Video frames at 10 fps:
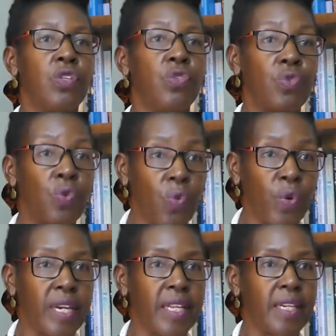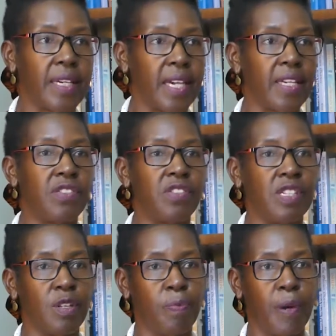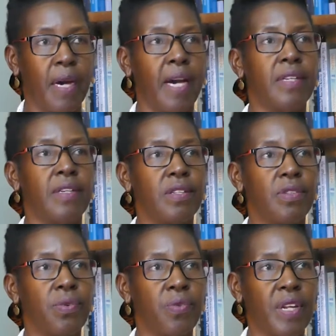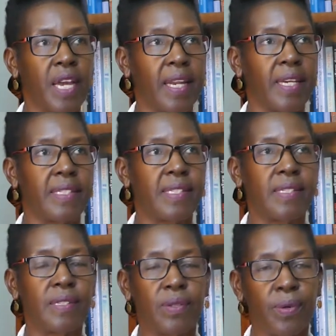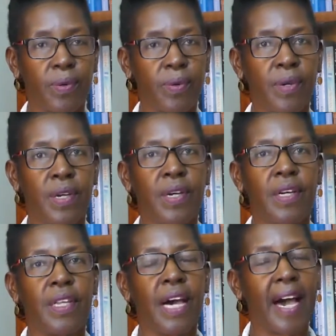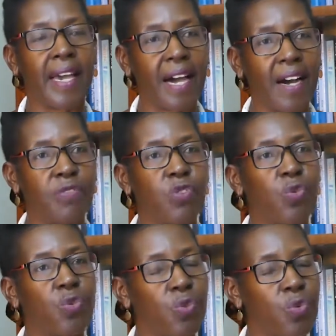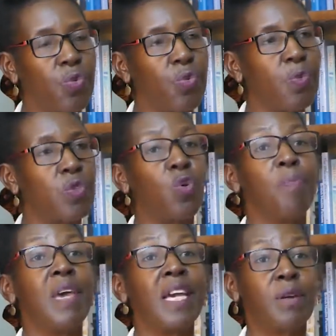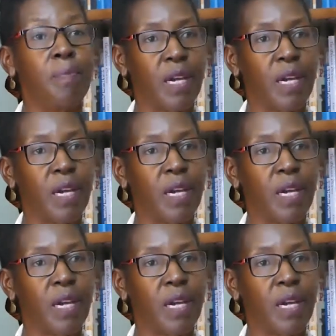you will engage deeper and you realize, no, I have to make